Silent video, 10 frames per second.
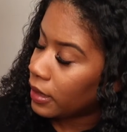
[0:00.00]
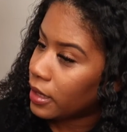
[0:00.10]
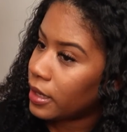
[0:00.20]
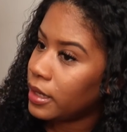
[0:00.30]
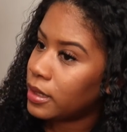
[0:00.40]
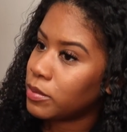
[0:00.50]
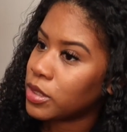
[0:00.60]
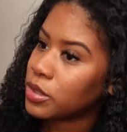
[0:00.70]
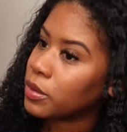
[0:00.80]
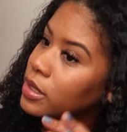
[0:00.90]
and I am
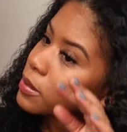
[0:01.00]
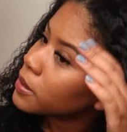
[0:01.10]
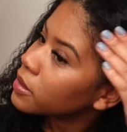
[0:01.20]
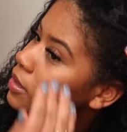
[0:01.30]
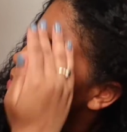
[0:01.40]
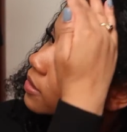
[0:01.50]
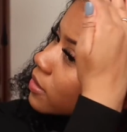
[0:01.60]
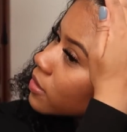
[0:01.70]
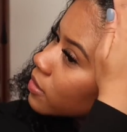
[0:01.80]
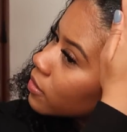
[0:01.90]
just going to put
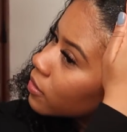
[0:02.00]
this